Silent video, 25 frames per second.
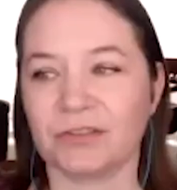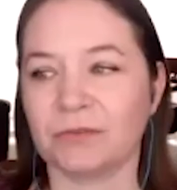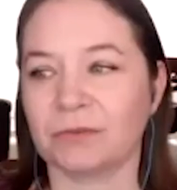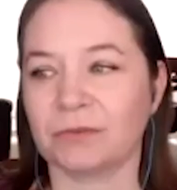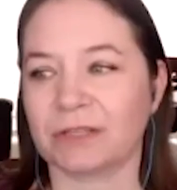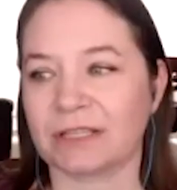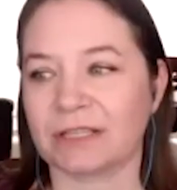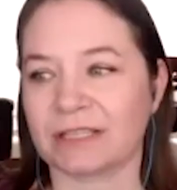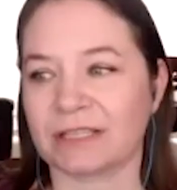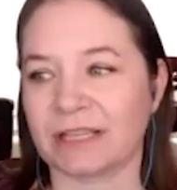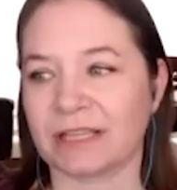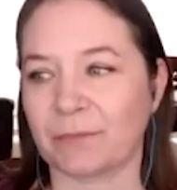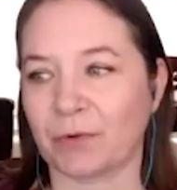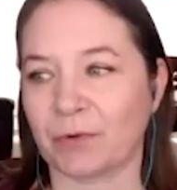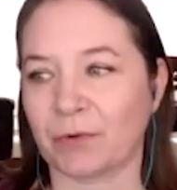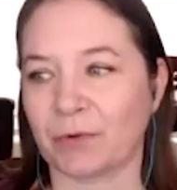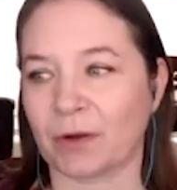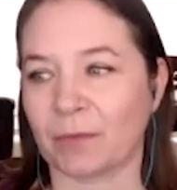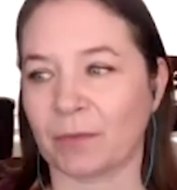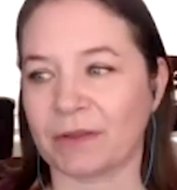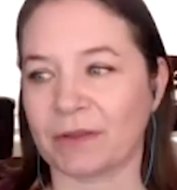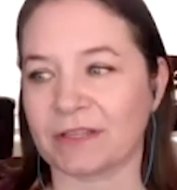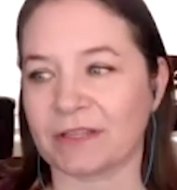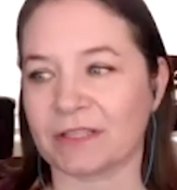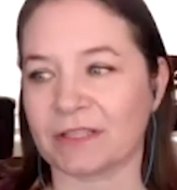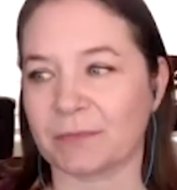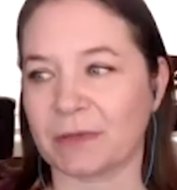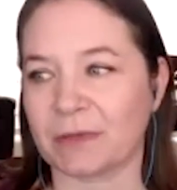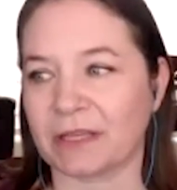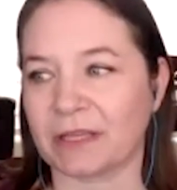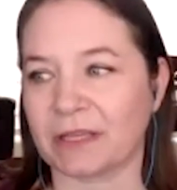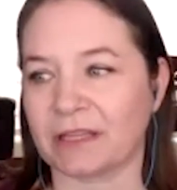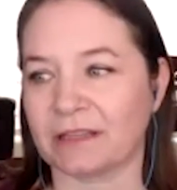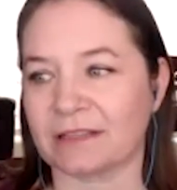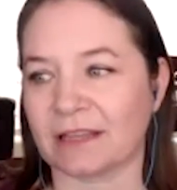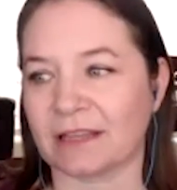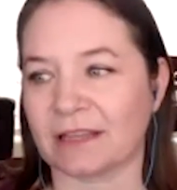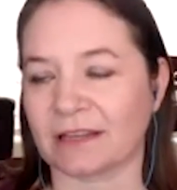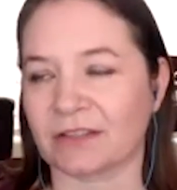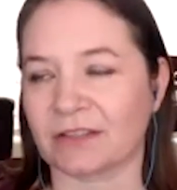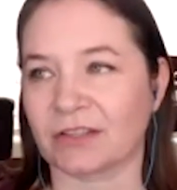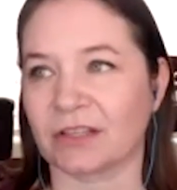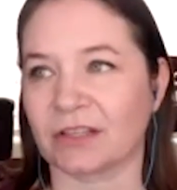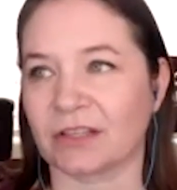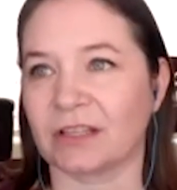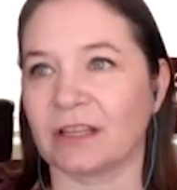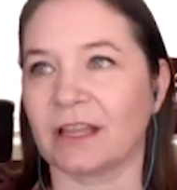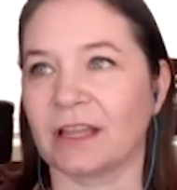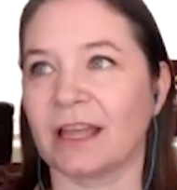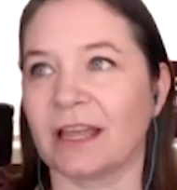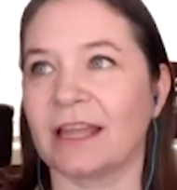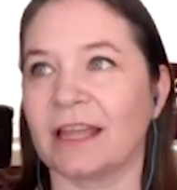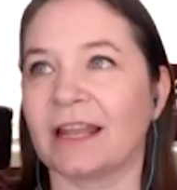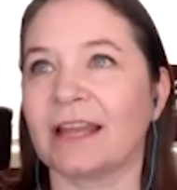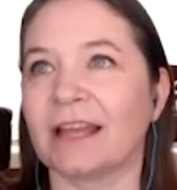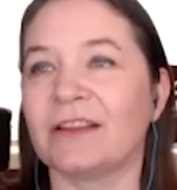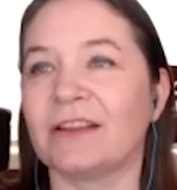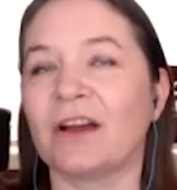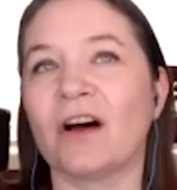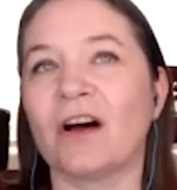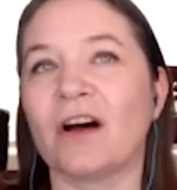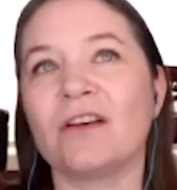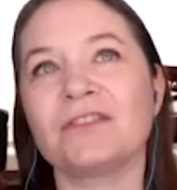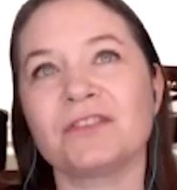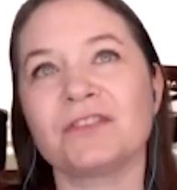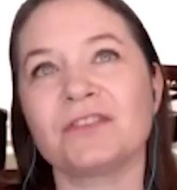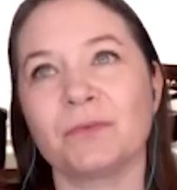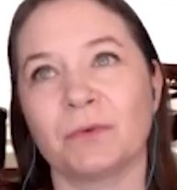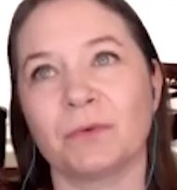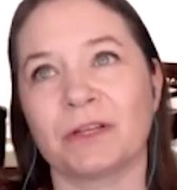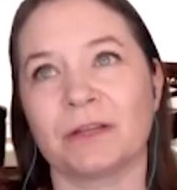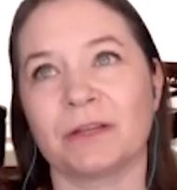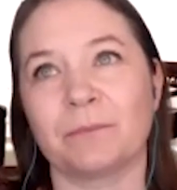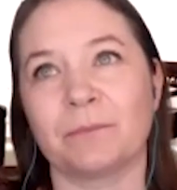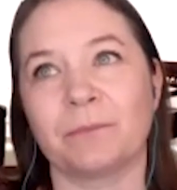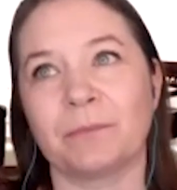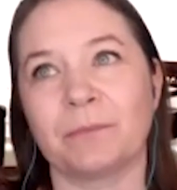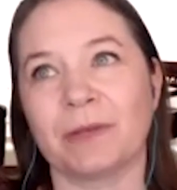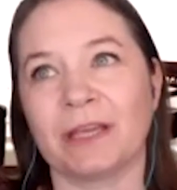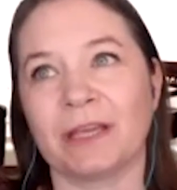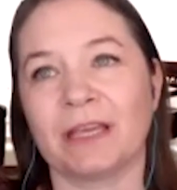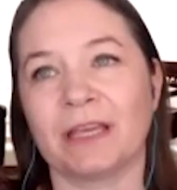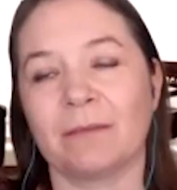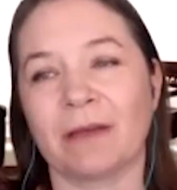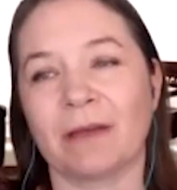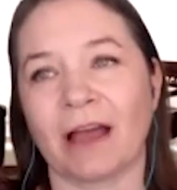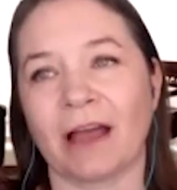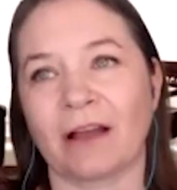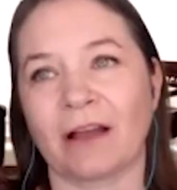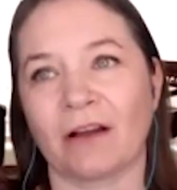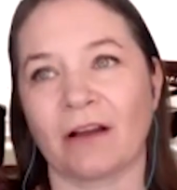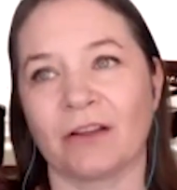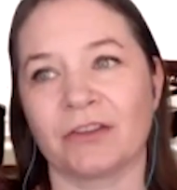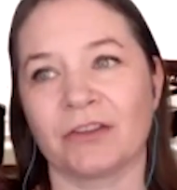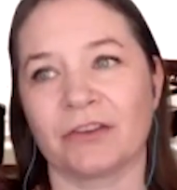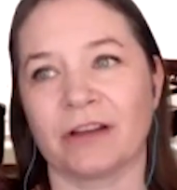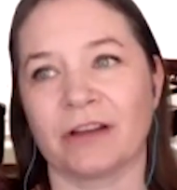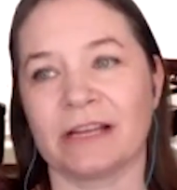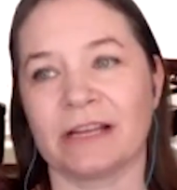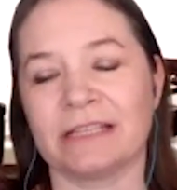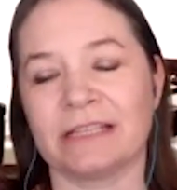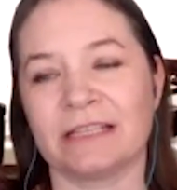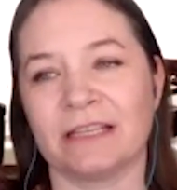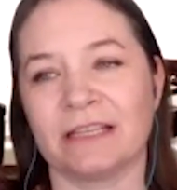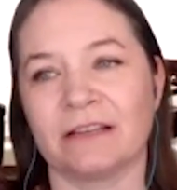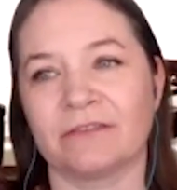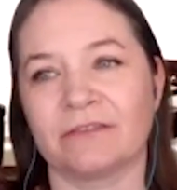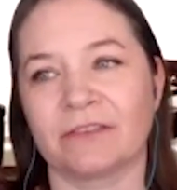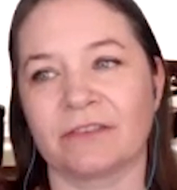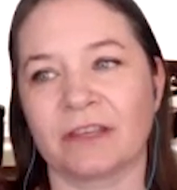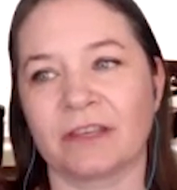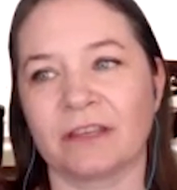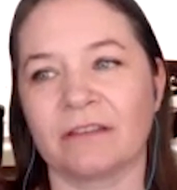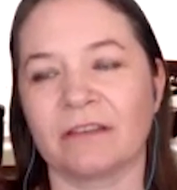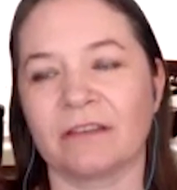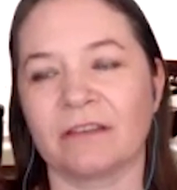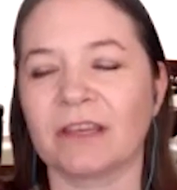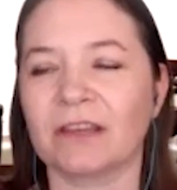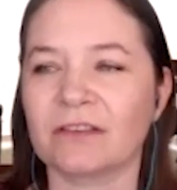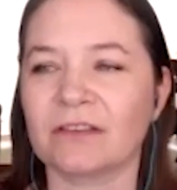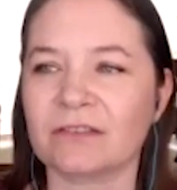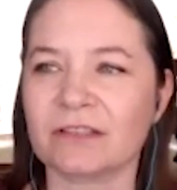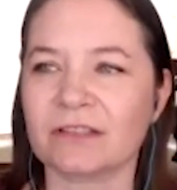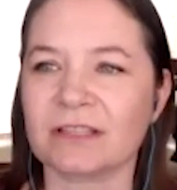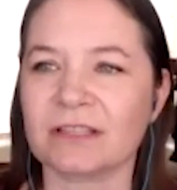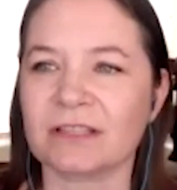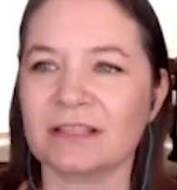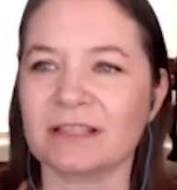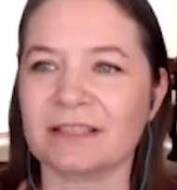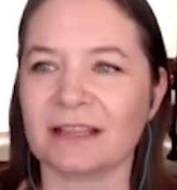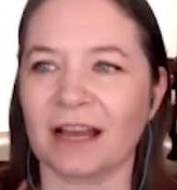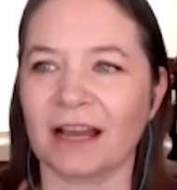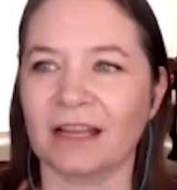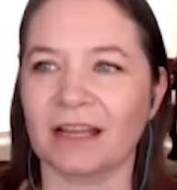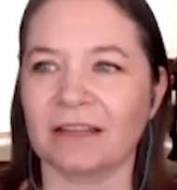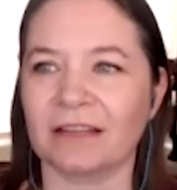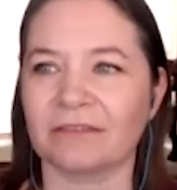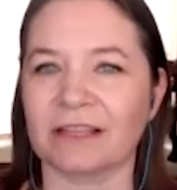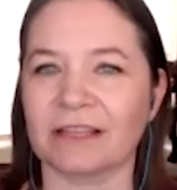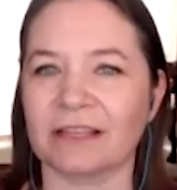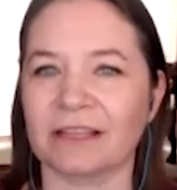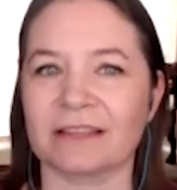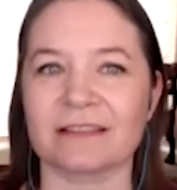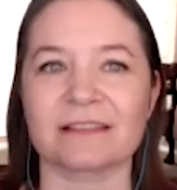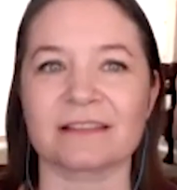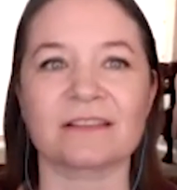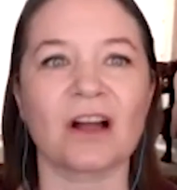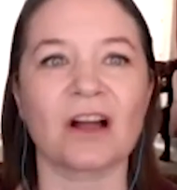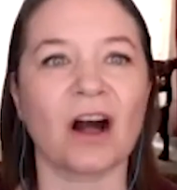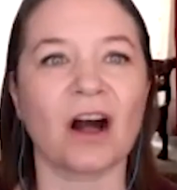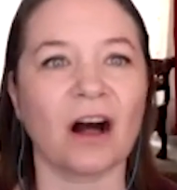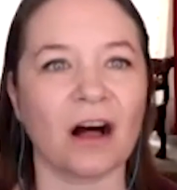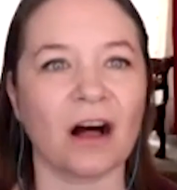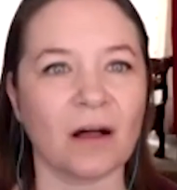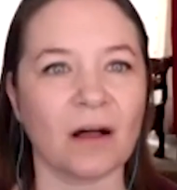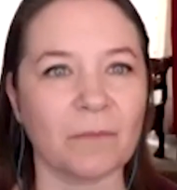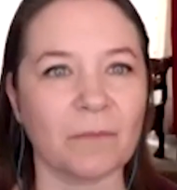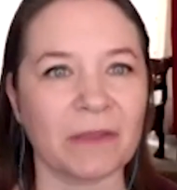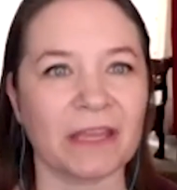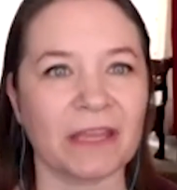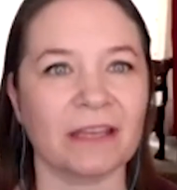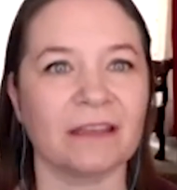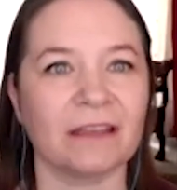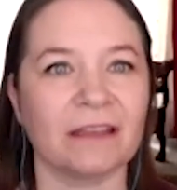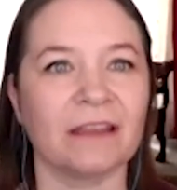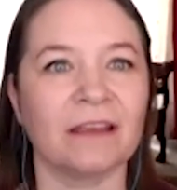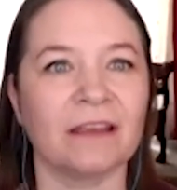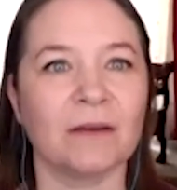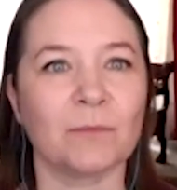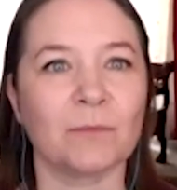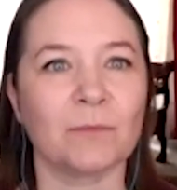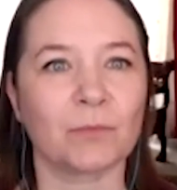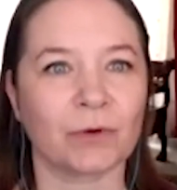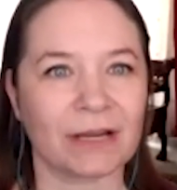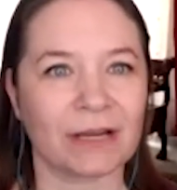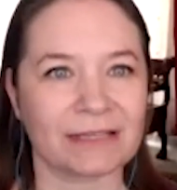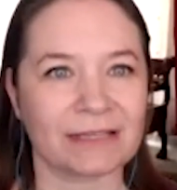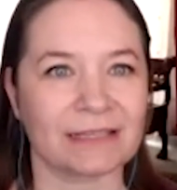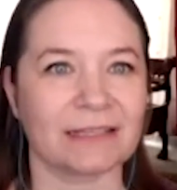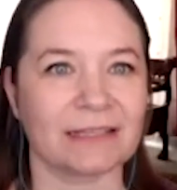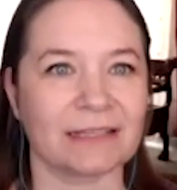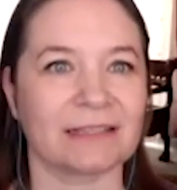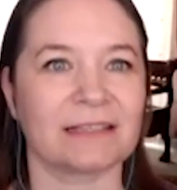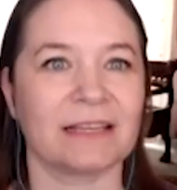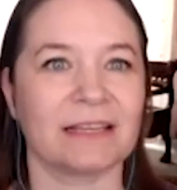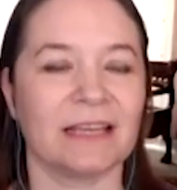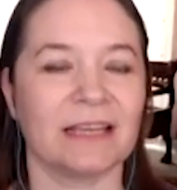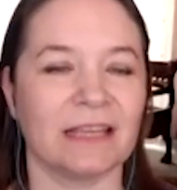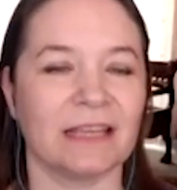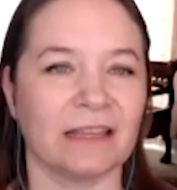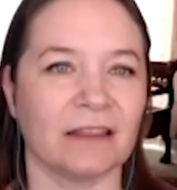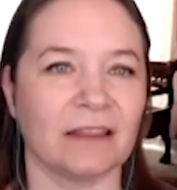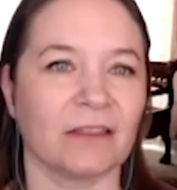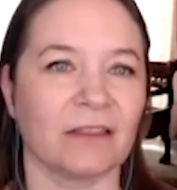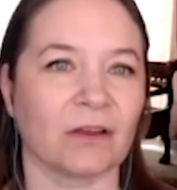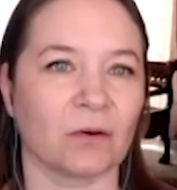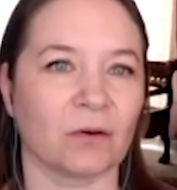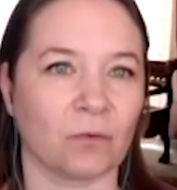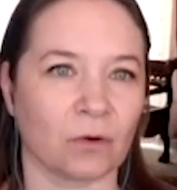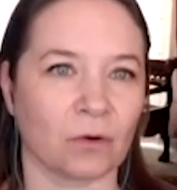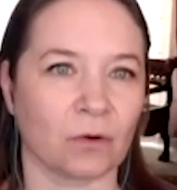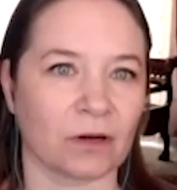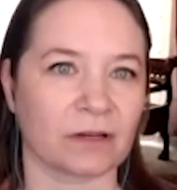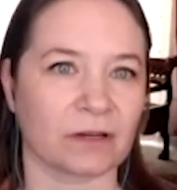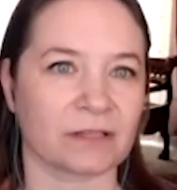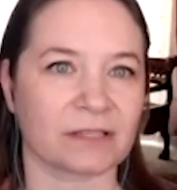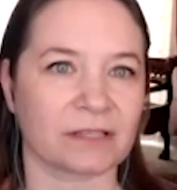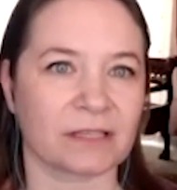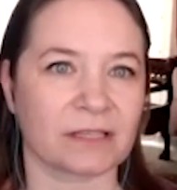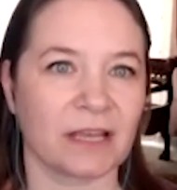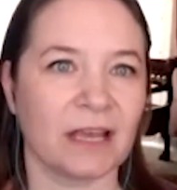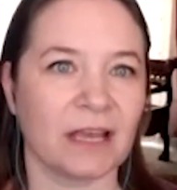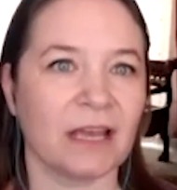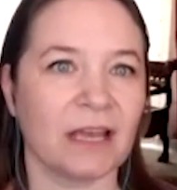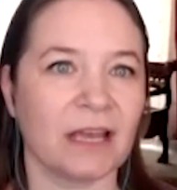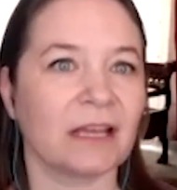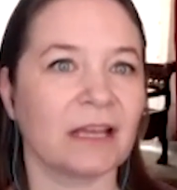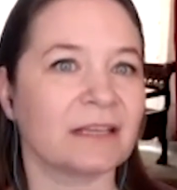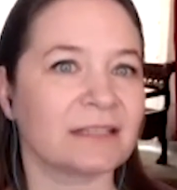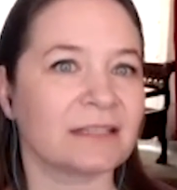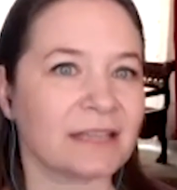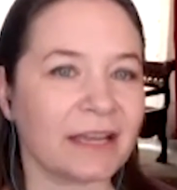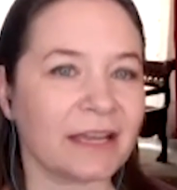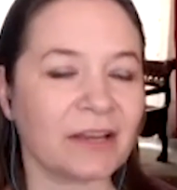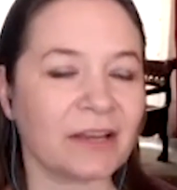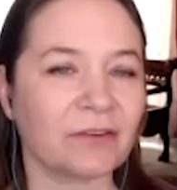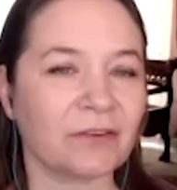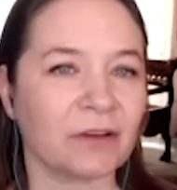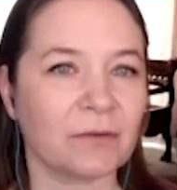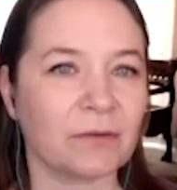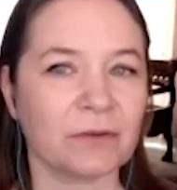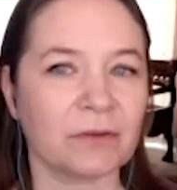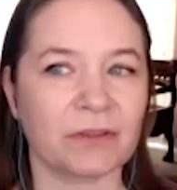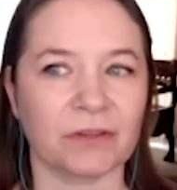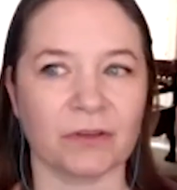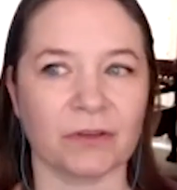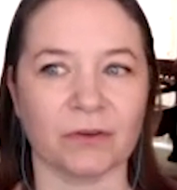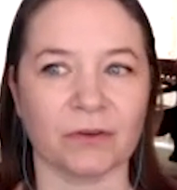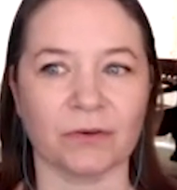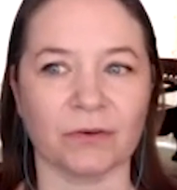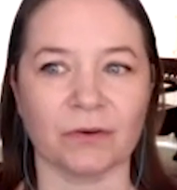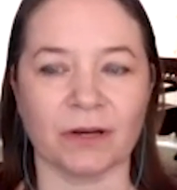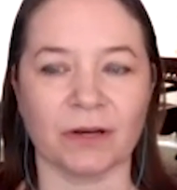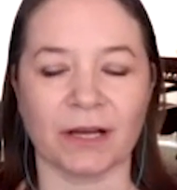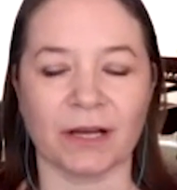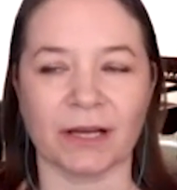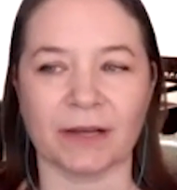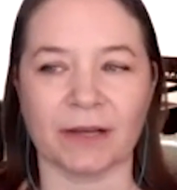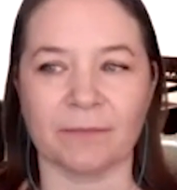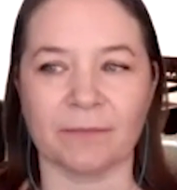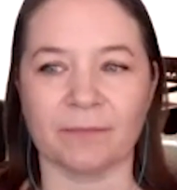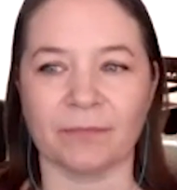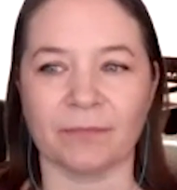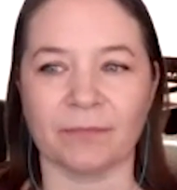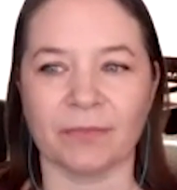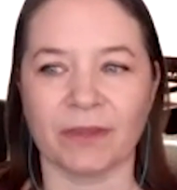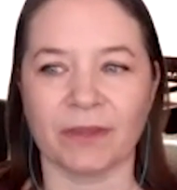want to say more about the speaking section, and I also want to piggyback on your idea of Kerstin's kind of like this calming presence in the course because I agree with you. Um,